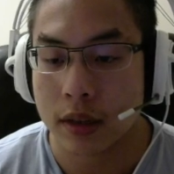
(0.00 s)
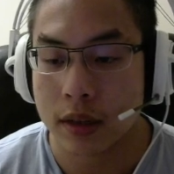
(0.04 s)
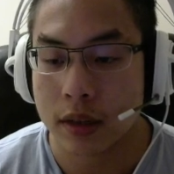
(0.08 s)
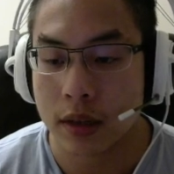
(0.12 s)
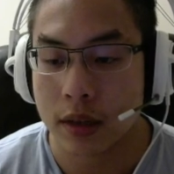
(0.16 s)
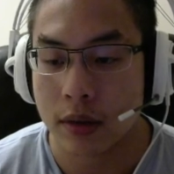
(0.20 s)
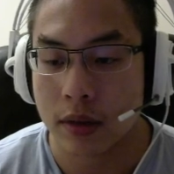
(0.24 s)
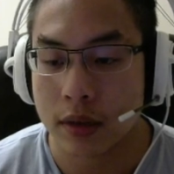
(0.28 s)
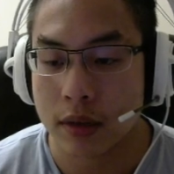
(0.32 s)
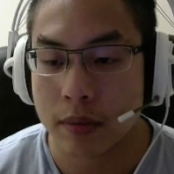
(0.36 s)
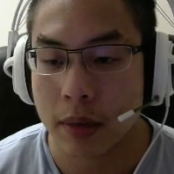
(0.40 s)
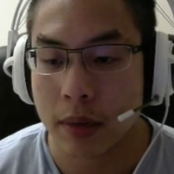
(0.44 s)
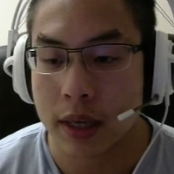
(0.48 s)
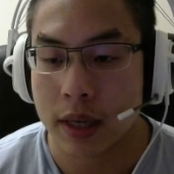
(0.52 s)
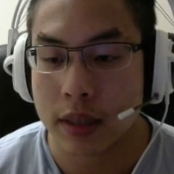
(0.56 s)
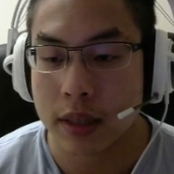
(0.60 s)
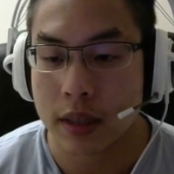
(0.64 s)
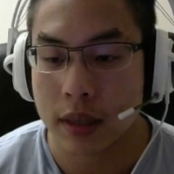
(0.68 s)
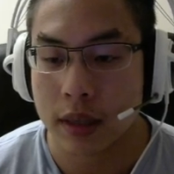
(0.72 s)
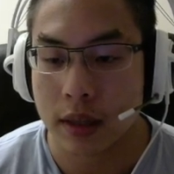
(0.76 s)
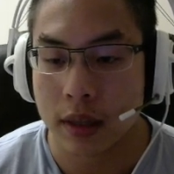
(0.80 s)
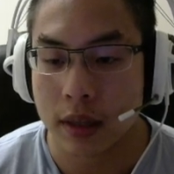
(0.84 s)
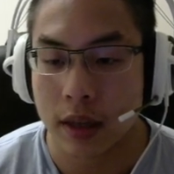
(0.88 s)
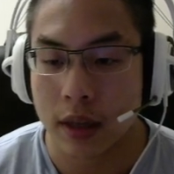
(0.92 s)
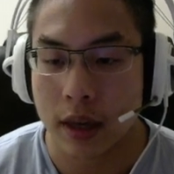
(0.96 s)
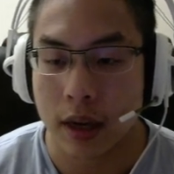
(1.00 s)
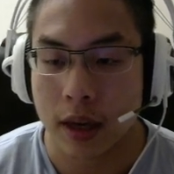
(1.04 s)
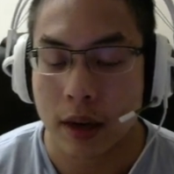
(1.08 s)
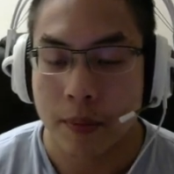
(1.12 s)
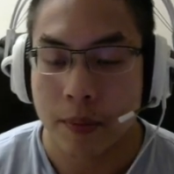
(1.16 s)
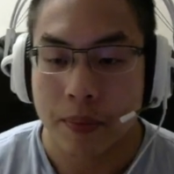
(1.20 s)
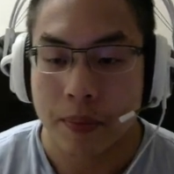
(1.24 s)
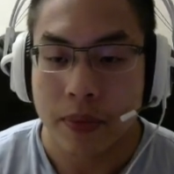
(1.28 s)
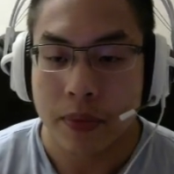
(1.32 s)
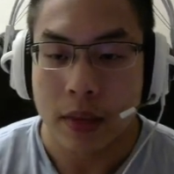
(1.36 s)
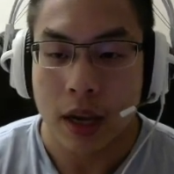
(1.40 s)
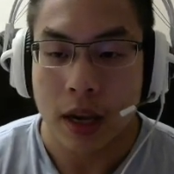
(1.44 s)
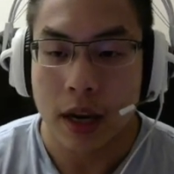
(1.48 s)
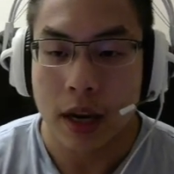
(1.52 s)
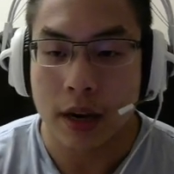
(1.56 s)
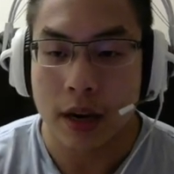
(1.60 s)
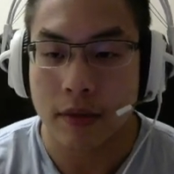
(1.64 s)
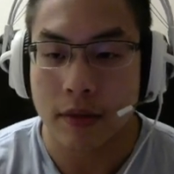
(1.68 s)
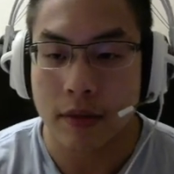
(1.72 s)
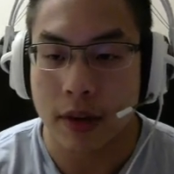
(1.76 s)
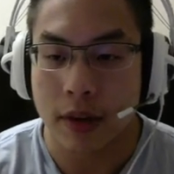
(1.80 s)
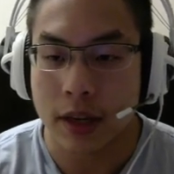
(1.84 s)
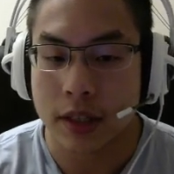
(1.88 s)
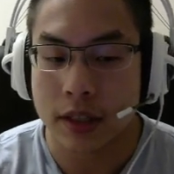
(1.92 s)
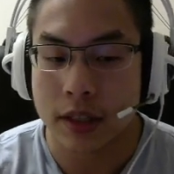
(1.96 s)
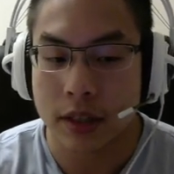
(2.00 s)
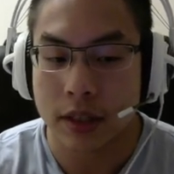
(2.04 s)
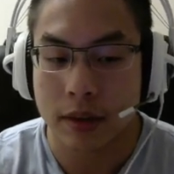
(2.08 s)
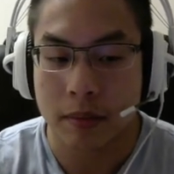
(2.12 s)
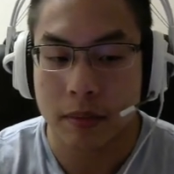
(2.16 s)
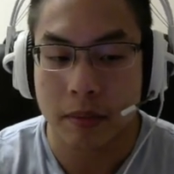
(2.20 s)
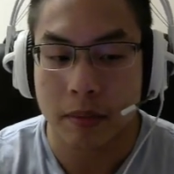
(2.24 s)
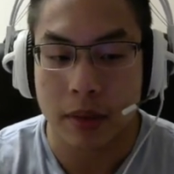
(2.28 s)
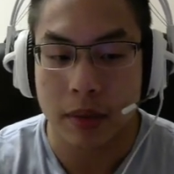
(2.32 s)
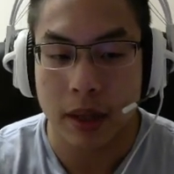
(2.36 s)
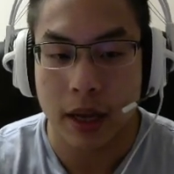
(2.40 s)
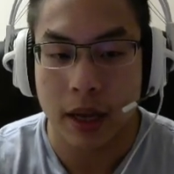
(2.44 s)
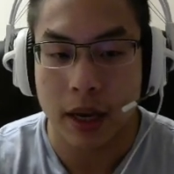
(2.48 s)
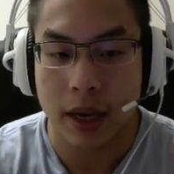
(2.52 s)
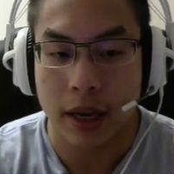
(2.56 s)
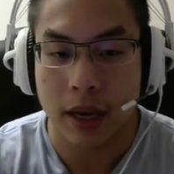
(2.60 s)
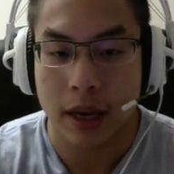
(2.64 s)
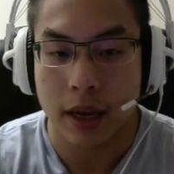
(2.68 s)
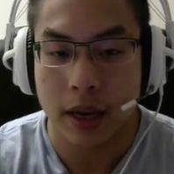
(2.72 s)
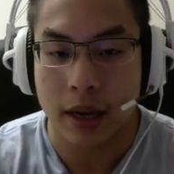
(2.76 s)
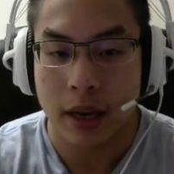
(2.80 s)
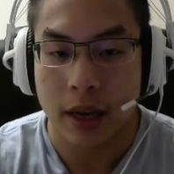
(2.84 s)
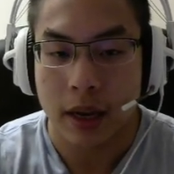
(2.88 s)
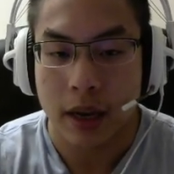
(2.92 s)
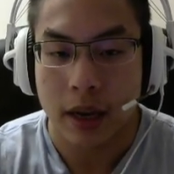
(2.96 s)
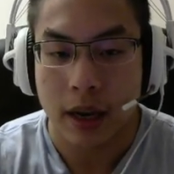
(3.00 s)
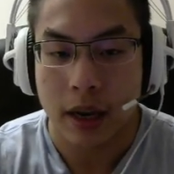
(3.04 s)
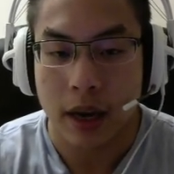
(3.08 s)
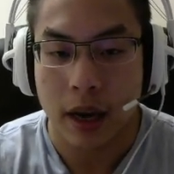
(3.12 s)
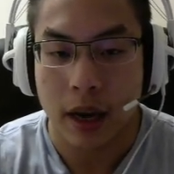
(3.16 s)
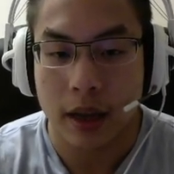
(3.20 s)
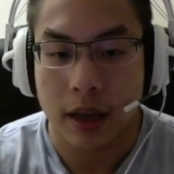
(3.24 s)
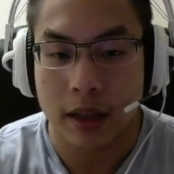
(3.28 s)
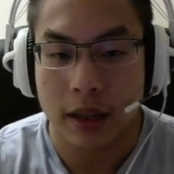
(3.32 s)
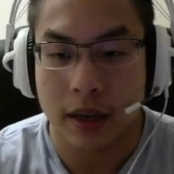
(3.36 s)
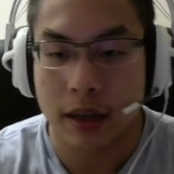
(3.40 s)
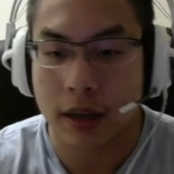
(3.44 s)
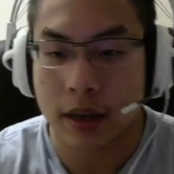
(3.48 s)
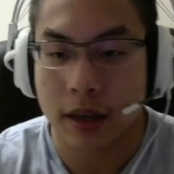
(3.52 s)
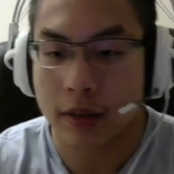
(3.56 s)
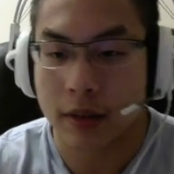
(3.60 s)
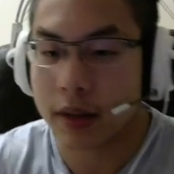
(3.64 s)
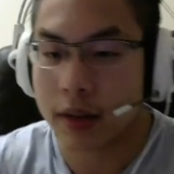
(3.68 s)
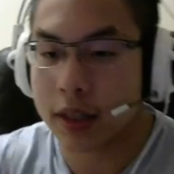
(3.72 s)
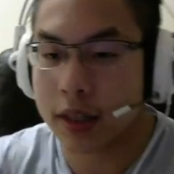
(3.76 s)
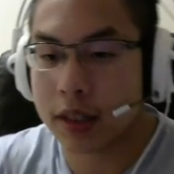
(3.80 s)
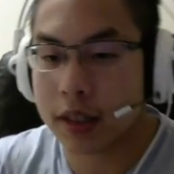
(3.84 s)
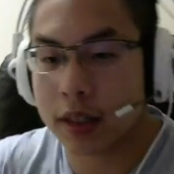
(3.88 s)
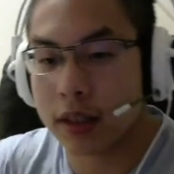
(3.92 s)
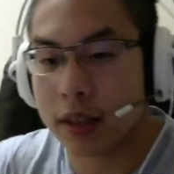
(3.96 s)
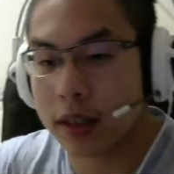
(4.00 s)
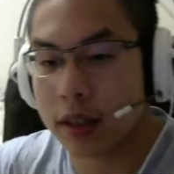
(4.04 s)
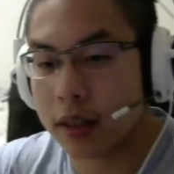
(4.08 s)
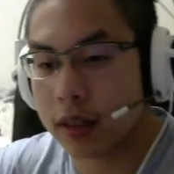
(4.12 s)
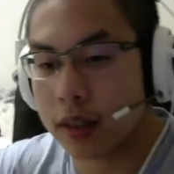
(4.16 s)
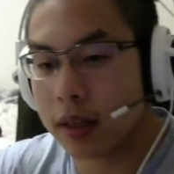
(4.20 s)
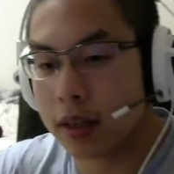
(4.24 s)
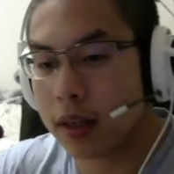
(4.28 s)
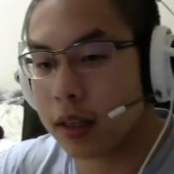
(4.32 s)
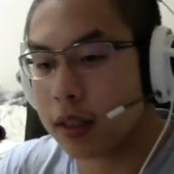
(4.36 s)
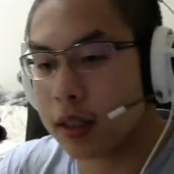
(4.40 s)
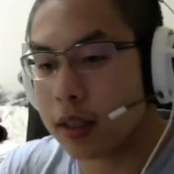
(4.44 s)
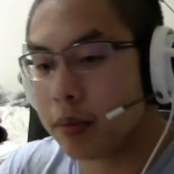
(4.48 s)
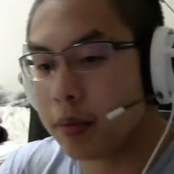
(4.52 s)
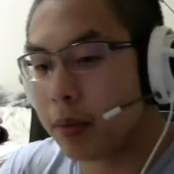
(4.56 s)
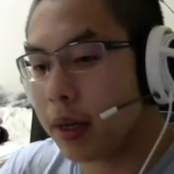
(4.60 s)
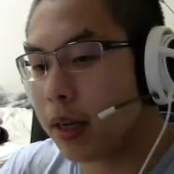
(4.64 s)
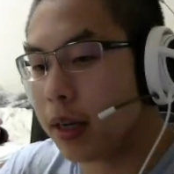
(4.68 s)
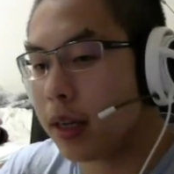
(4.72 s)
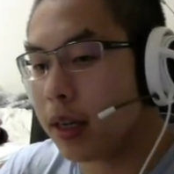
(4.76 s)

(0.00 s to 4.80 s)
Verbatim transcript: So it's basically like Innovation playing and then Innovation explaining his